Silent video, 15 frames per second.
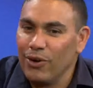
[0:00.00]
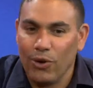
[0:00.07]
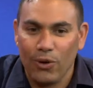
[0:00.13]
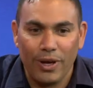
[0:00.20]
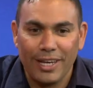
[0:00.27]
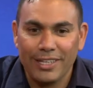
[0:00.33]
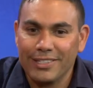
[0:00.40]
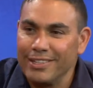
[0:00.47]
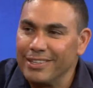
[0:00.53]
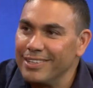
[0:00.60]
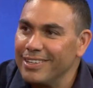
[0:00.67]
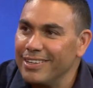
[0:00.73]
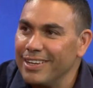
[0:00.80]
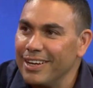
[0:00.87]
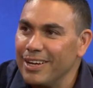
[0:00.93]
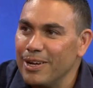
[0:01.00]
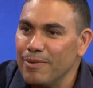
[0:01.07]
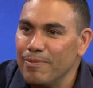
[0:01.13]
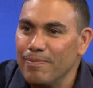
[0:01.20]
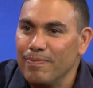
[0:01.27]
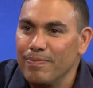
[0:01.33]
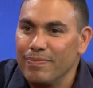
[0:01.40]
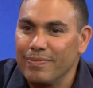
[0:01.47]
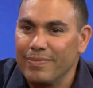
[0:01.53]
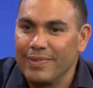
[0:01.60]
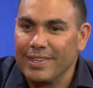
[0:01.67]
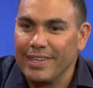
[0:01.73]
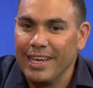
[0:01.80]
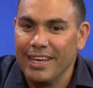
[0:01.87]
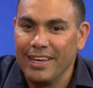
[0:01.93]
Oh, excellent.
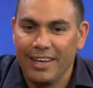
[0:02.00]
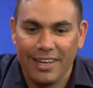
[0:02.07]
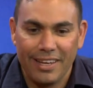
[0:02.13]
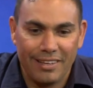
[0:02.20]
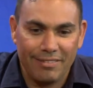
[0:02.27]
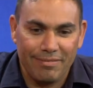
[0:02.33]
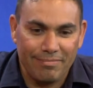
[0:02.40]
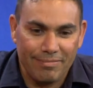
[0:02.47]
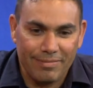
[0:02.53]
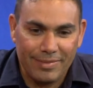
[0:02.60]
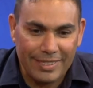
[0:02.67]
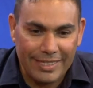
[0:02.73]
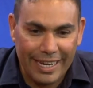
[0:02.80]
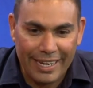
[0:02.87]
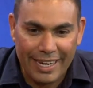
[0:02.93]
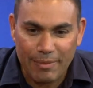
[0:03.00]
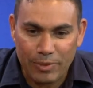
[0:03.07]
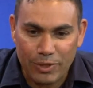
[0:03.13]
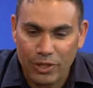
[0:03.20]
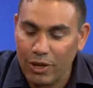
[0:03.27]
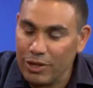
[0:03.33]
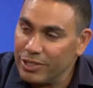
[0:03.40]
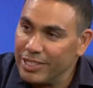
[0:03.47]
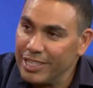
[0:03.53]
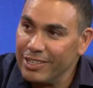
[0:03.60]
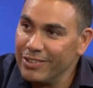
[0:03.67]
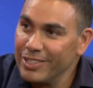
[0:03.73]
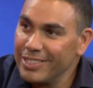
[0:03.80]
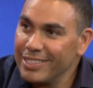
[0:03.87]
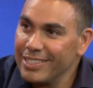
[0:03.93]
Yeah, a 10-episode
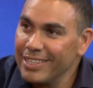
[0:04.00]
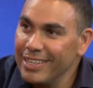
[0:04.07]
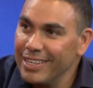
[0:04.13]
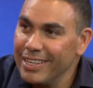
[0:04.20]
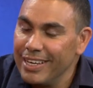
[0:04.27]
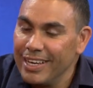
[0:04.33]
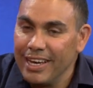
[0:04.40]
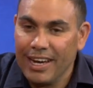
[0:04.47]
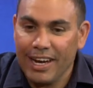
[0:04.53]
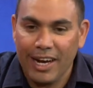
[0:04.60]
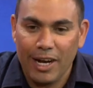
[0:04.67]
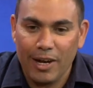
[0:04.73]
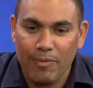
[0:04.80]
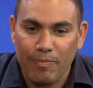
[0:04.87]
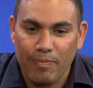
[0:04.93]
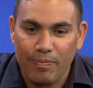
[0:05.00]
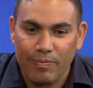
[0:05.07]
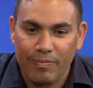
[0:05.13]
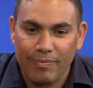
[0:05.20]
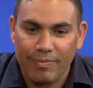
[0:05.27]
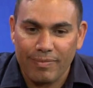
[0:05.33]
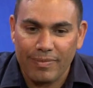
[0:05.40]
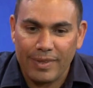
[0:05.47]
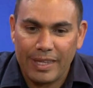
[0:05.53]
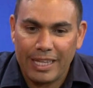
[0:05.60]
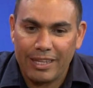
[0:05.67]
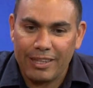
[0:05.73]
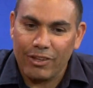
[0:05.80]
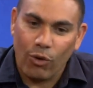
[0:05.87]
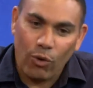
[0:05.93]
series. The
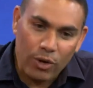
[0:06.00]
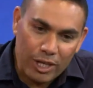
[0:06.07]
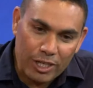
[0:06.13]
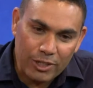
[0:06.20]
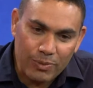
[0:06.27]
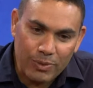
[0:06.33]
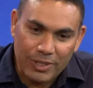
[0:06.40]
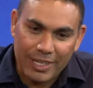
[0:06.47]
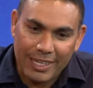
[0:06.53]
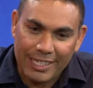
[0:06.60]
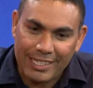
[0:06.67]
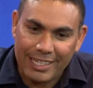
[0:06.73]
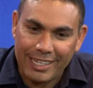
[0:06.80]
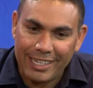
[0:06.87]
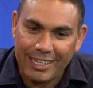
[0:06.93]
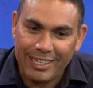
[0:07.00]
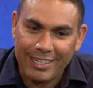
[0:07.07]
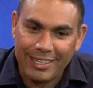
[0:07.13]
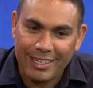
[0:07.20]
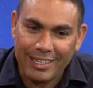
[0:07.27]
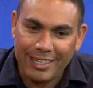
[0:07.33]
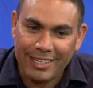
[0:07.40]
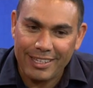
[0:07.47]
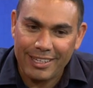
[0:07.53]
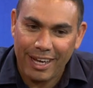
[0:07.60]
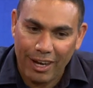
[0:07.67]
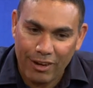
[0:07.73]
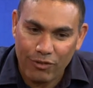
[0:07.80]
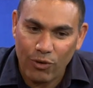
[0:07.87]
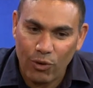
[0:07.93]
audience was initially
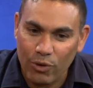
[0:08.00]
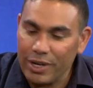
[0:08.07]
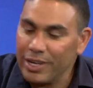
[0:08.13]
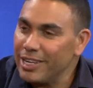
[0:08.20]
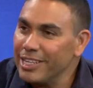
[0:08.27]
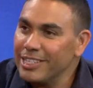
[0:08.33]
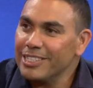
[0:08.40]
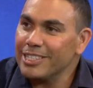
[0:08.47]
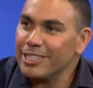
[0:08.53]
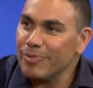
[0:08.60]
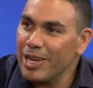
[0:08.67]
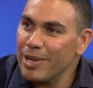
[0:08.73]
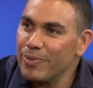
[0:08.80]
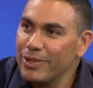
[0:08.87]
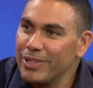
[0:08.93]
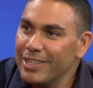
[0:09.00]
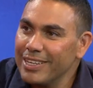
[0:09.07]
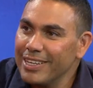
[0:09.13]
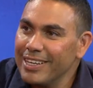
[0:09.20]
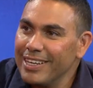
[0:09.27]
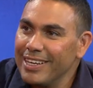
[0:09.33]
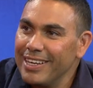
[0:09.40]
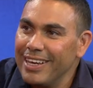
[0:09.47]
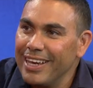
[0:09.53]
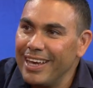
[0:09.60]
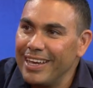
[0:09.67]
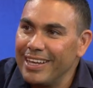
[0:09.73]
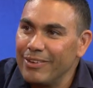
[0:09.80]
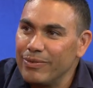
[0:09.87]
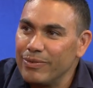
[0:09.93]
for Indigenous people,
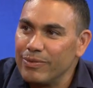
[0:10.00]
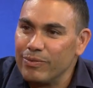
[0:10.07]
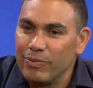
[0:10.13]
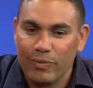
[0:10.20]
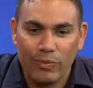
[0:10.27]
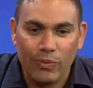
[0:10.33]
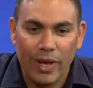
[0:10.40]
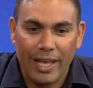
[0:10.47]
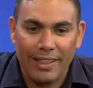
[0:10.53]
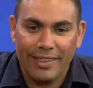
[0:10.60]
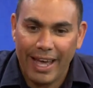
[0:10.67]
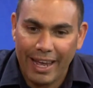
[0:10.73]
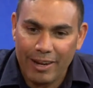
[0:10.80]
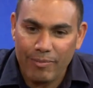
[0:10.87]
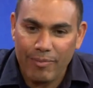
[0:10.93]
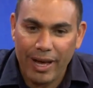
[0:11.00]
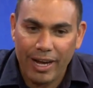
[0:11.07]
and we had that in